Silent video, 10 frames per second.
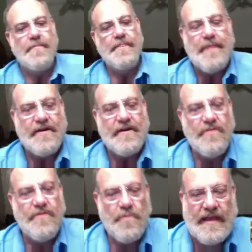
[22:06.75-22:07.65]
The
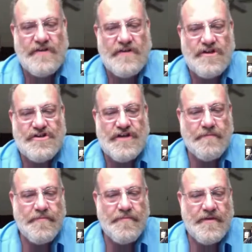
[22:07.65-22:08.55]
better the
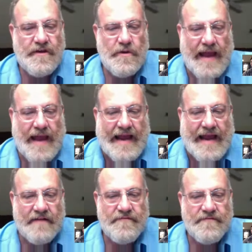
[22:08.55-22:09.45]
relationship that you
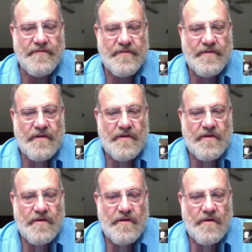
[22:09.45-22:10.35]
have
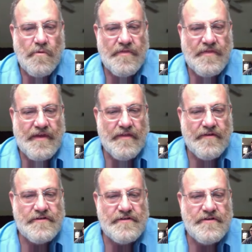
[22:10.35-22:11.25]
with the
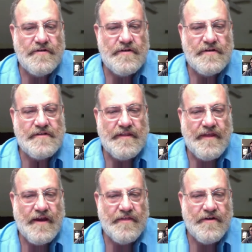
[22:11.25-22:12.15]
other students,
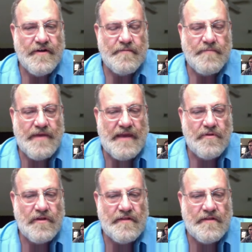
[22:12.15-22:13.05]
the other
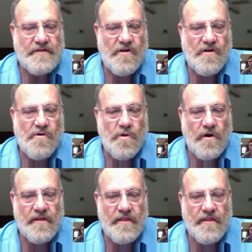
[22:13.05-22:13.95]
people in this cohort,
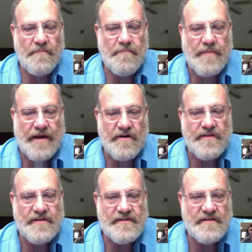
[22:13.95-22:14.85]
the better
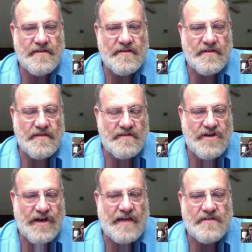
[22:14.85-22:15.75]
the
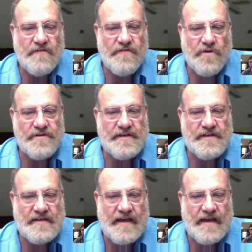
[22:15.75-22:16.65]
chance of your
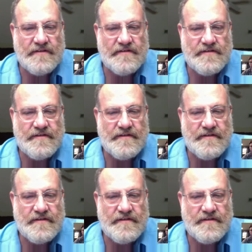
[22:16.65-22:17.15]
success.